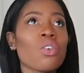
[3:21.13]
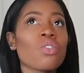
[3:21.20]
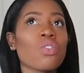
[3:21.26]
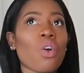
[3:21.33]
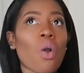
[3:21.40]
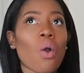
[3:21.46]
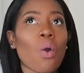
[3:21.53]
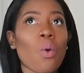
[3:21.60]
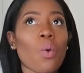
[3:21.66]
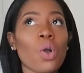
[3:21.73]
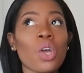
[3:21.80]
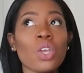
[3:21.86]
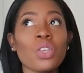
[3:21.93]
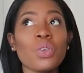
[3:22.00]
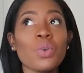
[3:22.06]

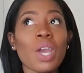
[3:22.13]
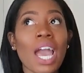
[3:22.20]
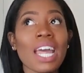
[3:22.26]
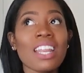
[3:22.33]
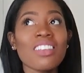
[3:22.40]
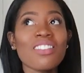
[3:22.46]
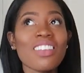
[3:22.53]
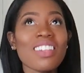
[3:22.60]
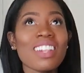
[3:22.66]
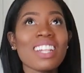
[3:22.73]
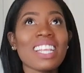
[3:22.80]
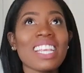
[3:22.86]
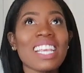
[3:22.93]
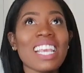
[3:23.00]
So you kind of just,